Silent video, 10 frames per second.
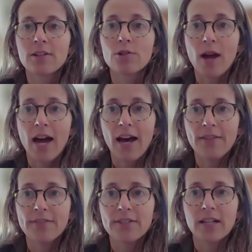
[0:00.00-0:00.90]

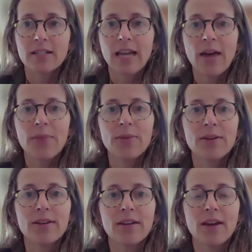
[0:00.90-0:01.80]
draft and get
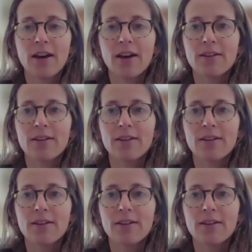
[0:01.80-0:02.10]
the